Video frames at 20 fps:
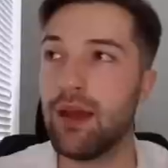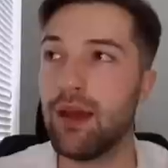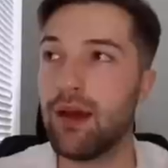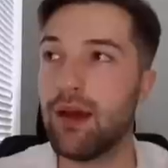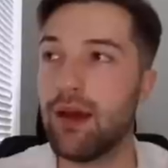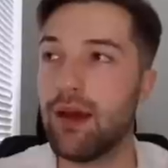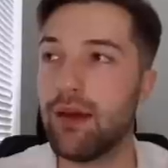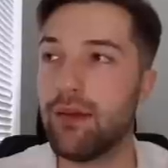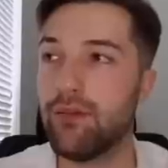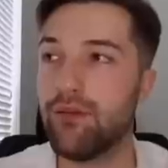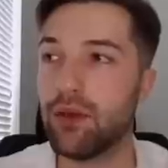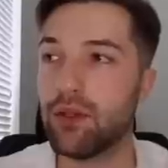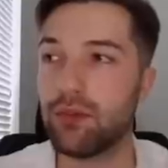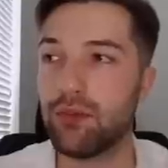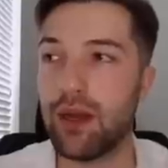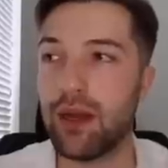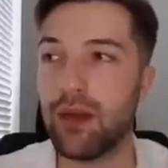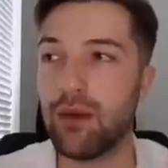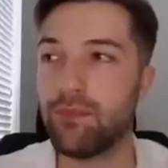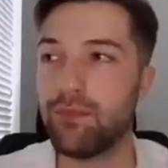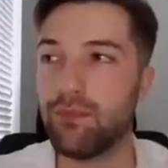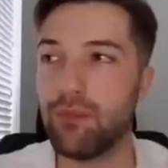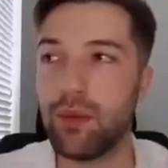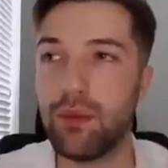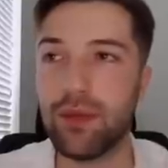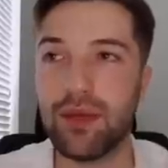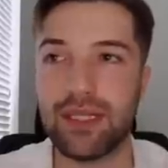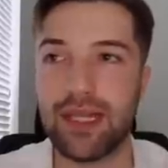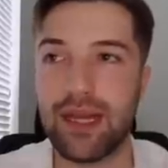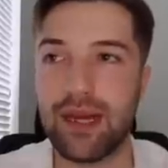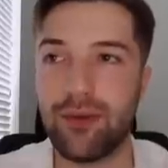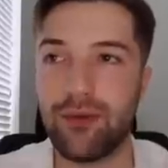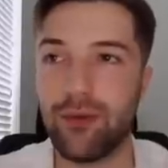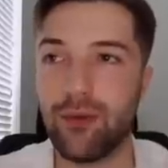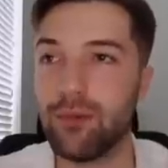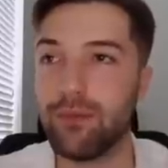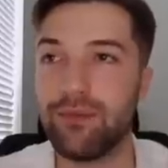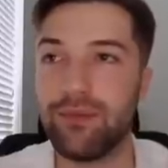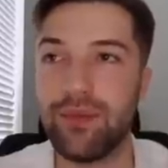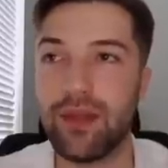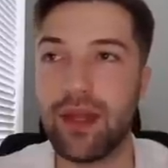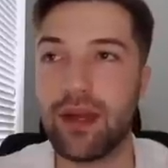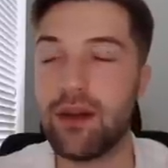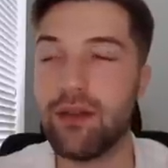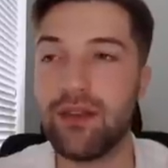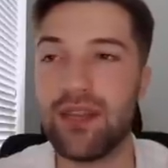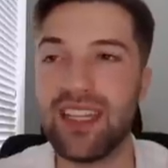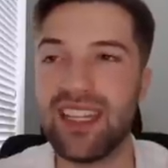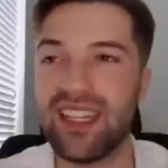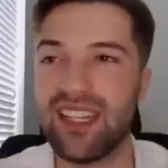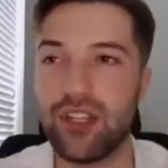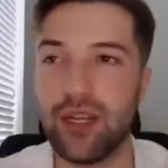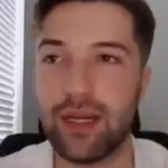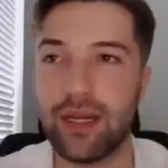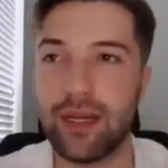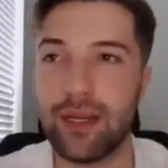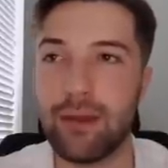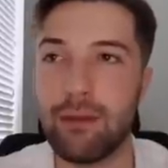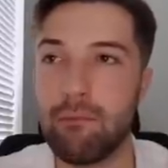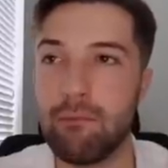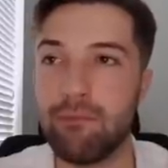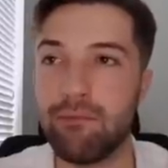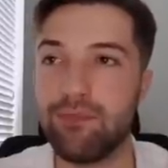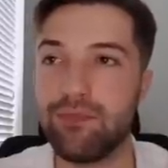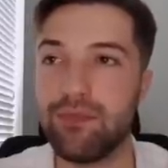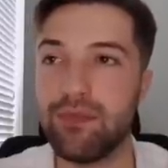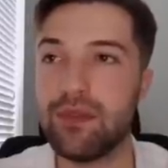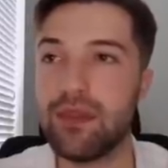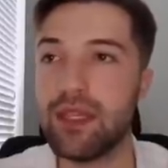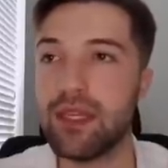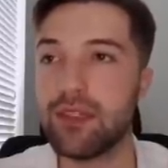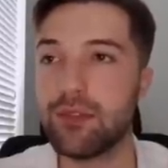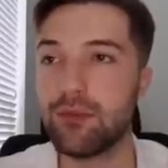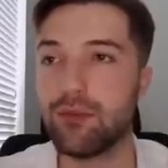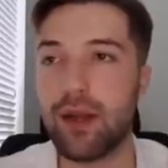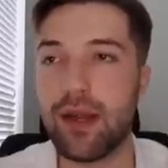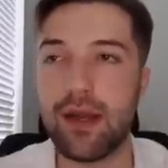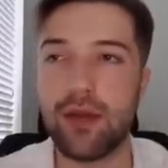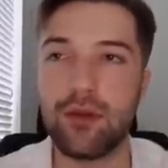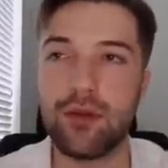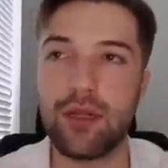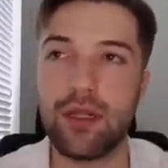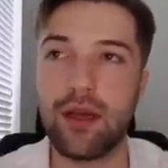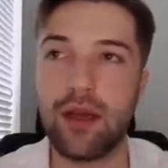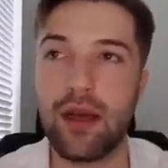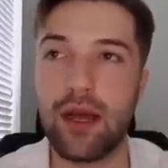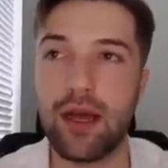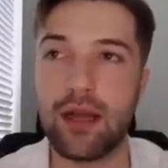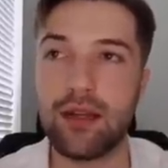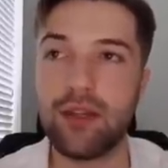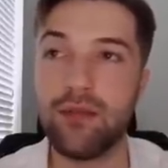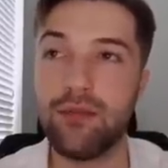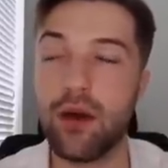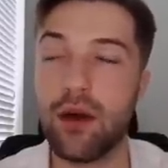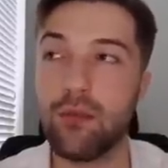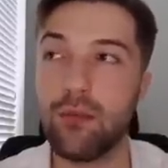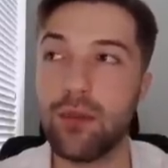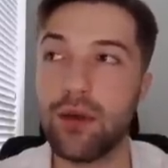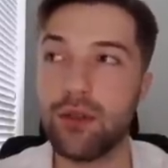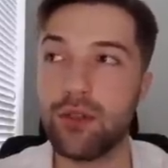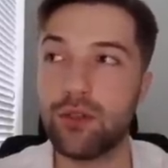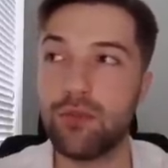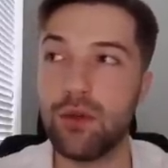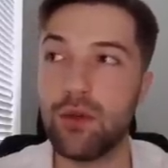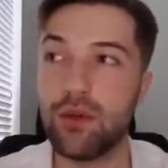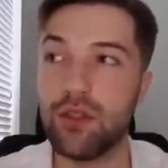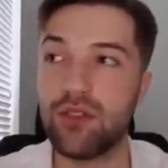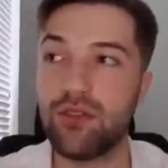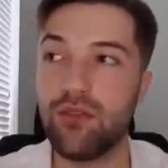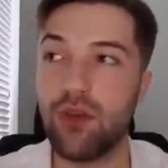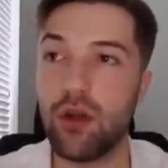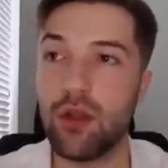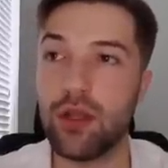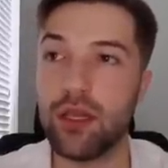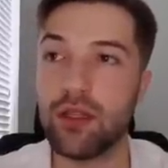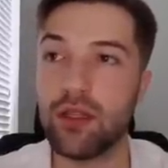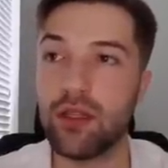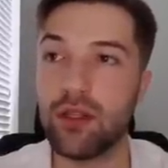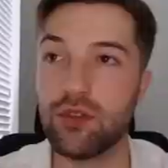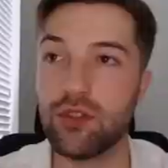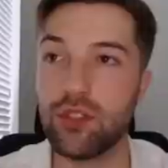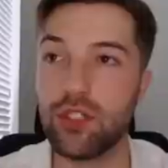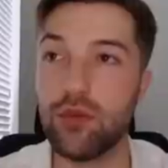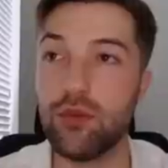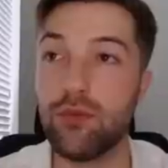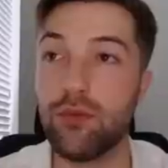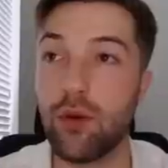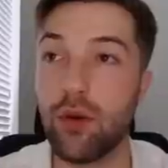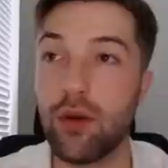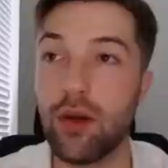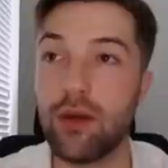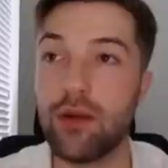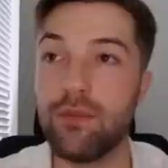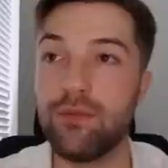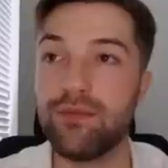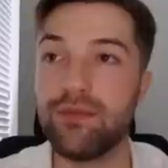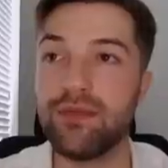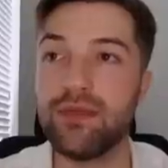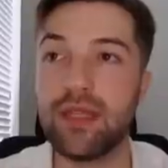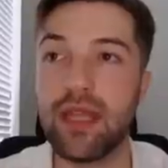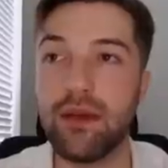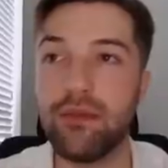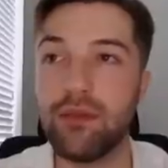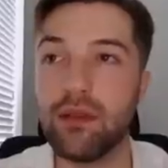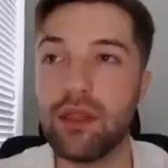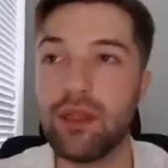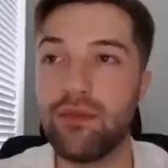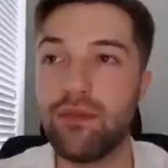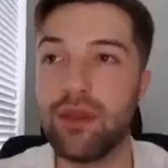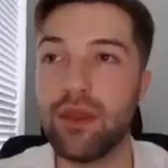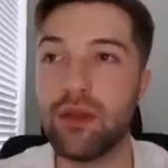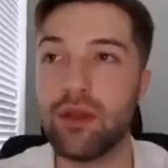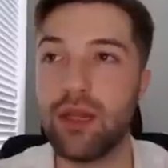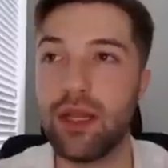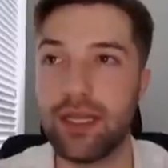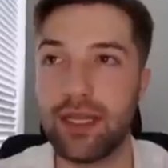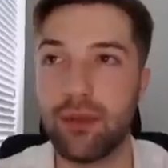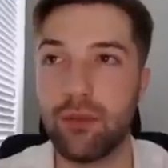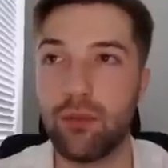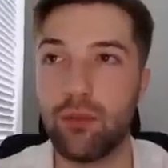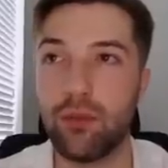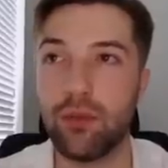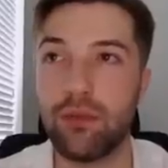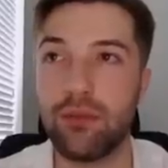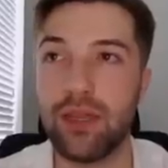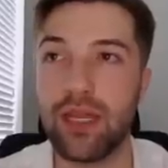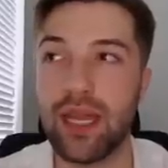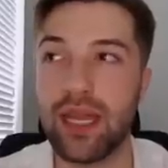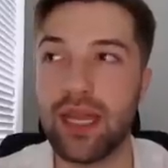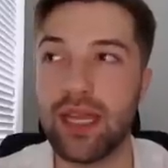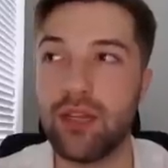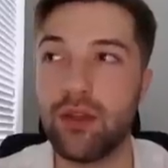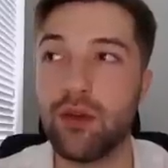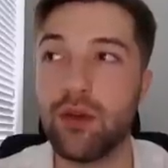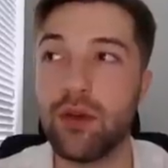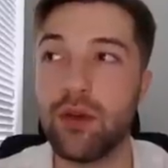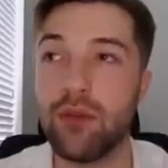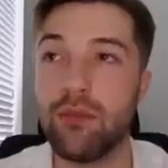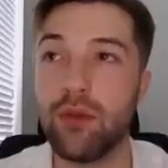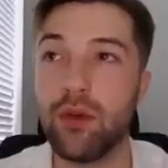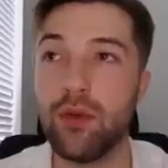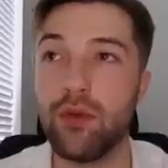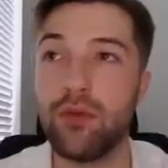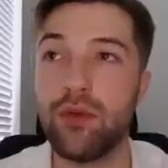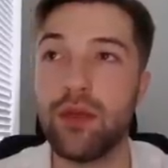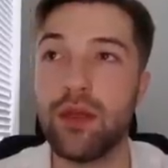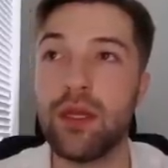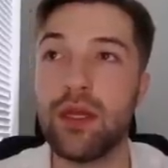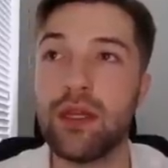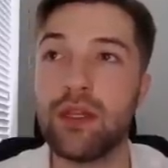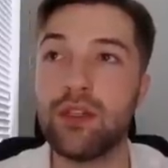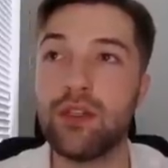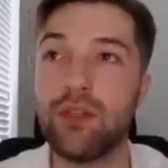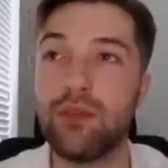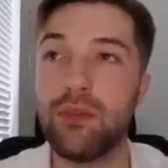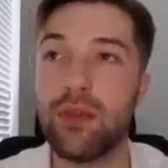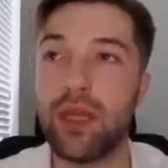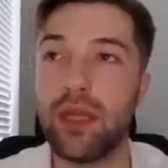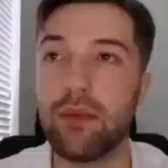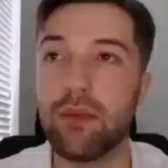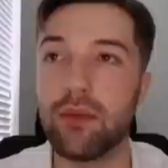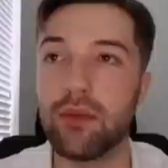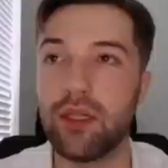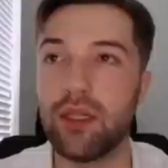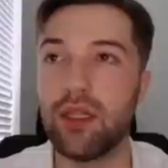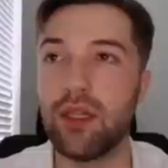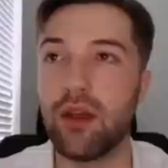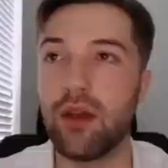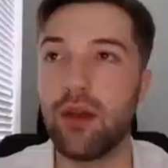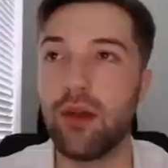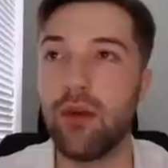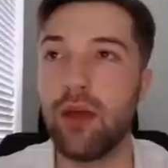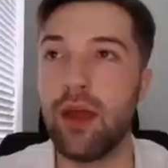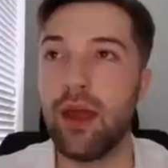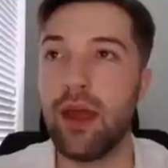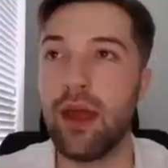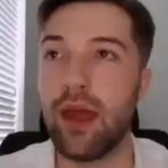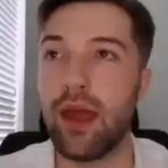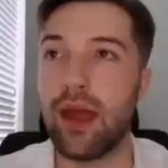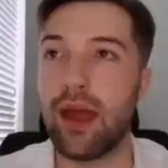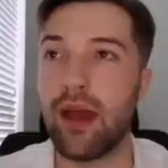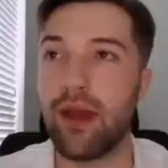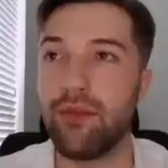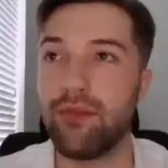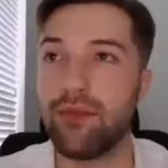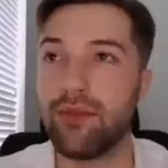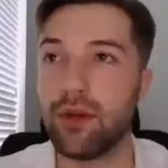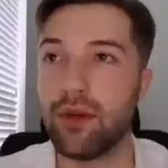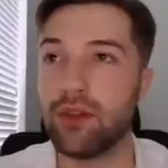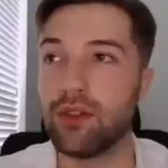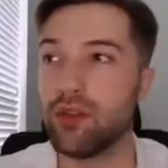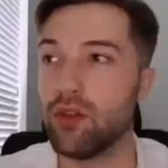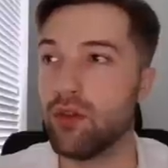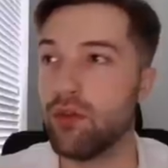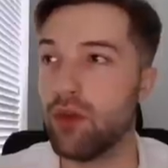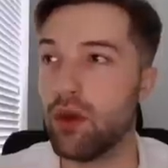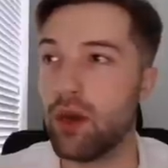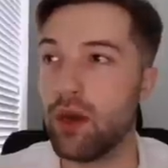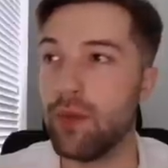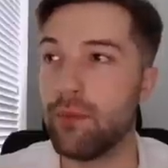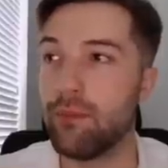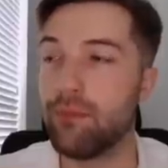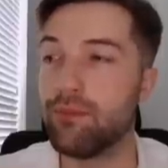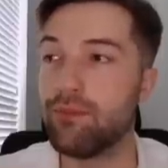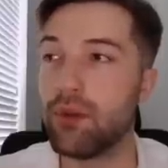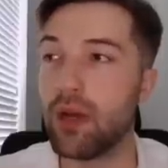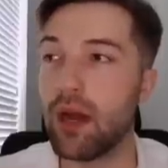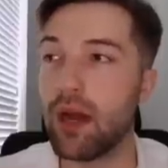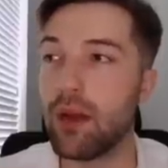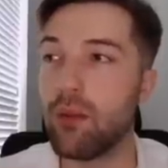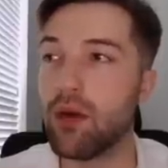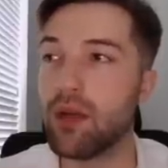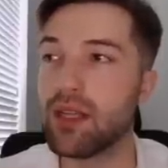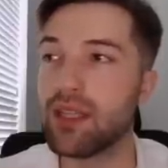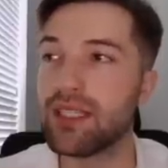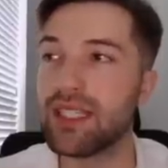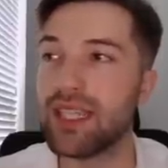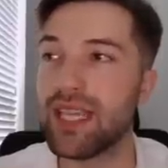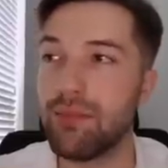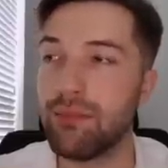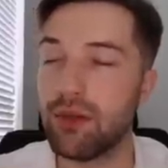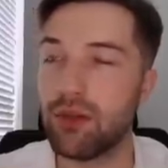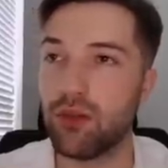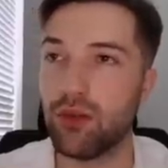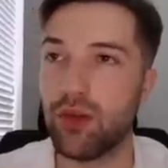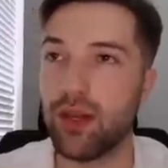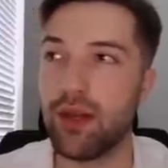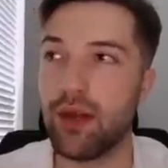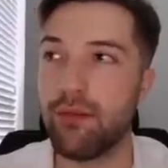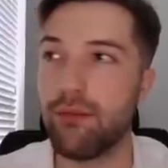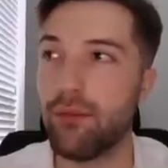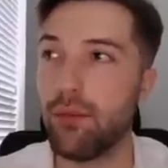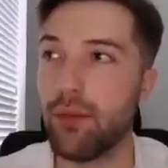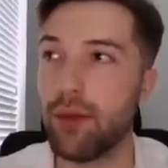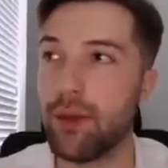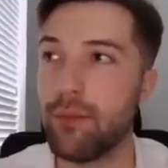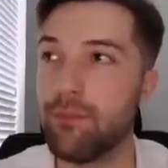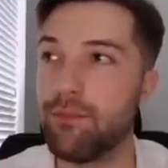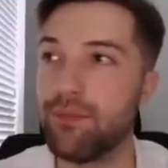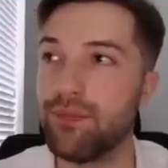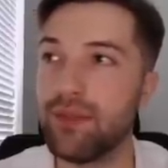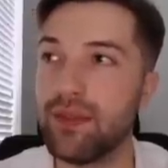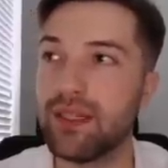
First round, we went tackle. I don't even need to check it. This round, Devon Witherspoon is falling a little too far. Definitely feel like it would be a good move to be able to go after Devon. But I want a team to trade up for him.